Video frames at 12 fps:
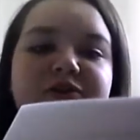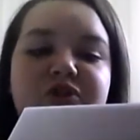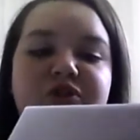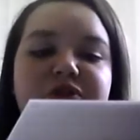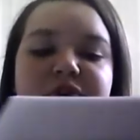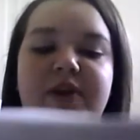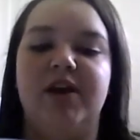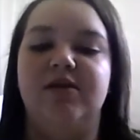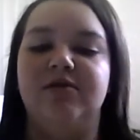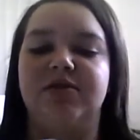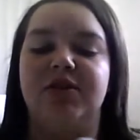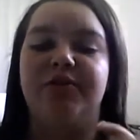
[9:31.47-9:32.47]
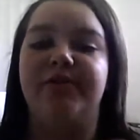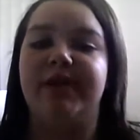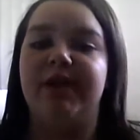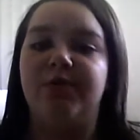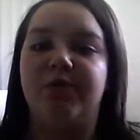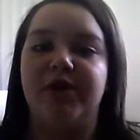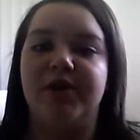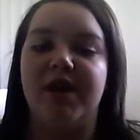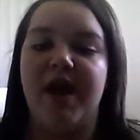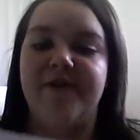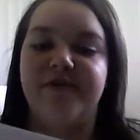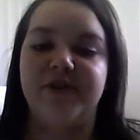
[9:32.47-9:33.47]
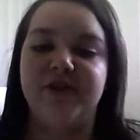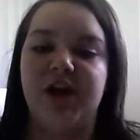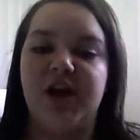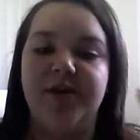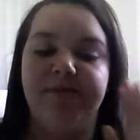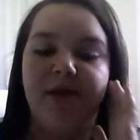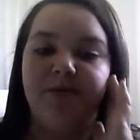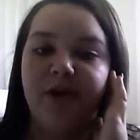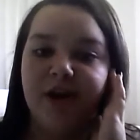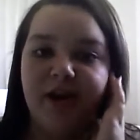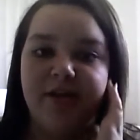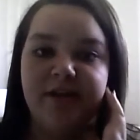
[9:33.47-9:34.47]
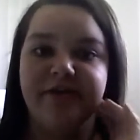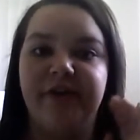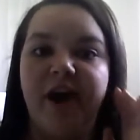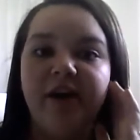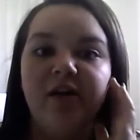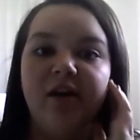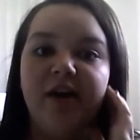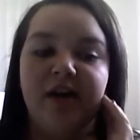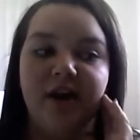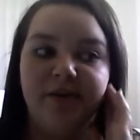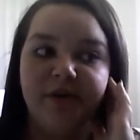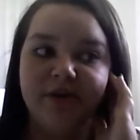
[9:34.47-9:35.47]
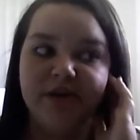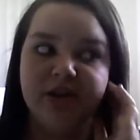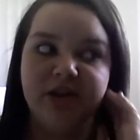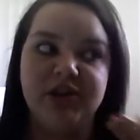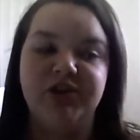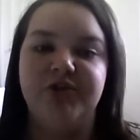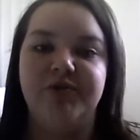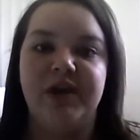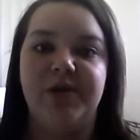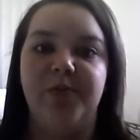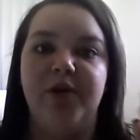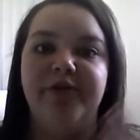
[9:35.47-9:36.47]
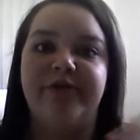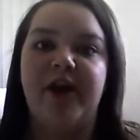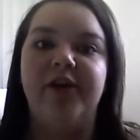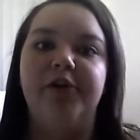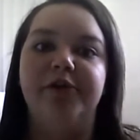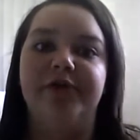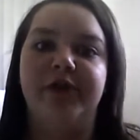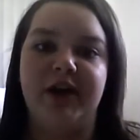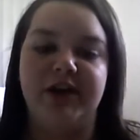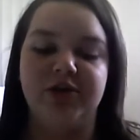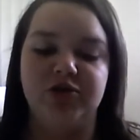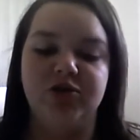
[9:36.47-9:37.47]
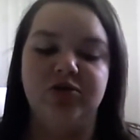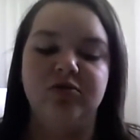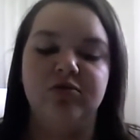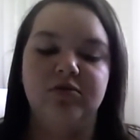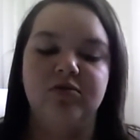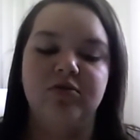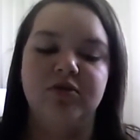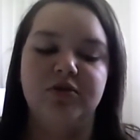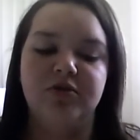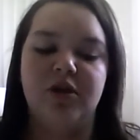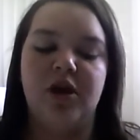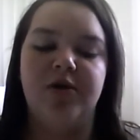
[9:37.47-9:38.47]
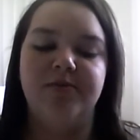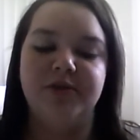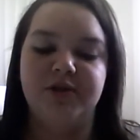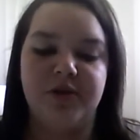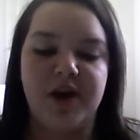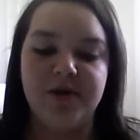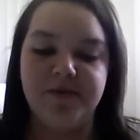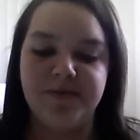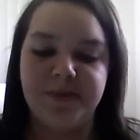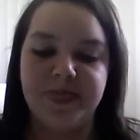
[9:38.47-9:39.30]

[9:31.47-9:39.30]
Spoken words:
each student, so you need one every time and put it in their file. And I would suggest you keep a file for each student.